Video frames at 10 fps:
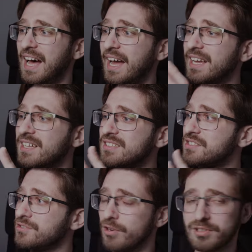I can
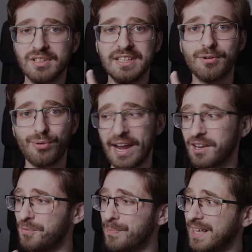certainly
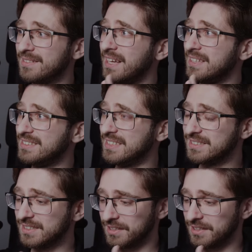recommend this